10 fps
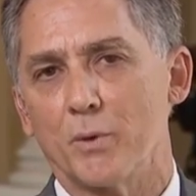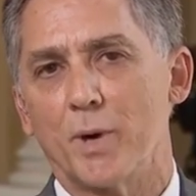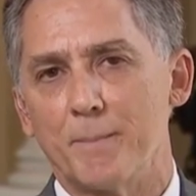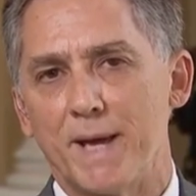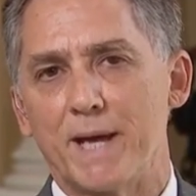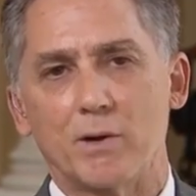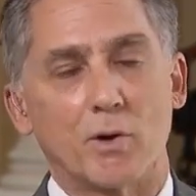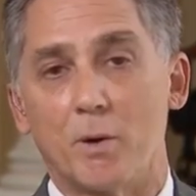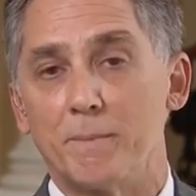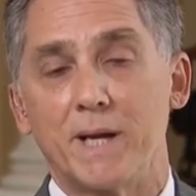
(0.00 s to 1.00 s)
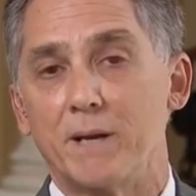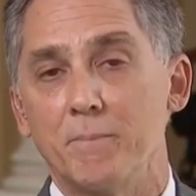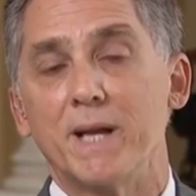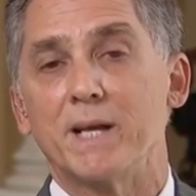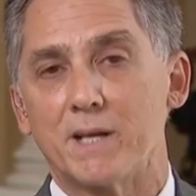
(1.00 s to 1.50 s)
remain on uh, many,
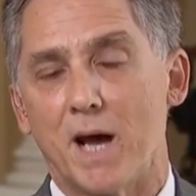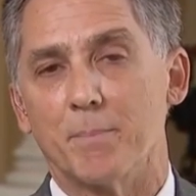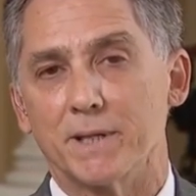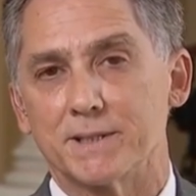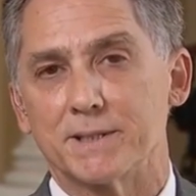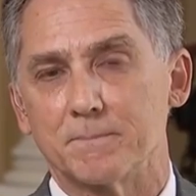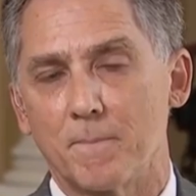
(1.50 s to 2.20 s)
many topics.